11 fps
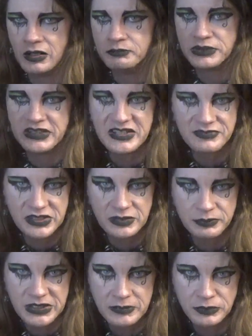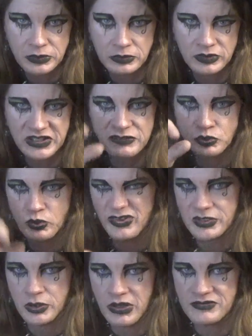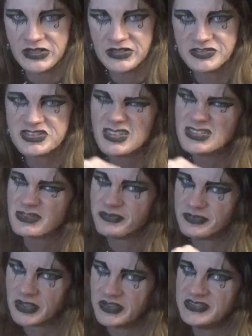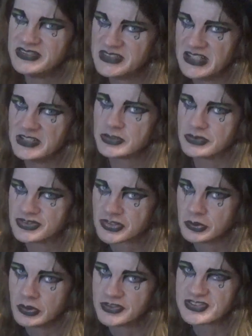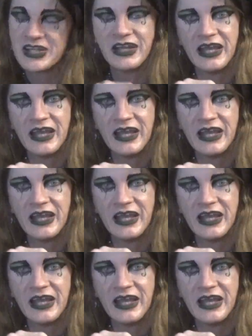believing people even with no evidence is a very dangerous course,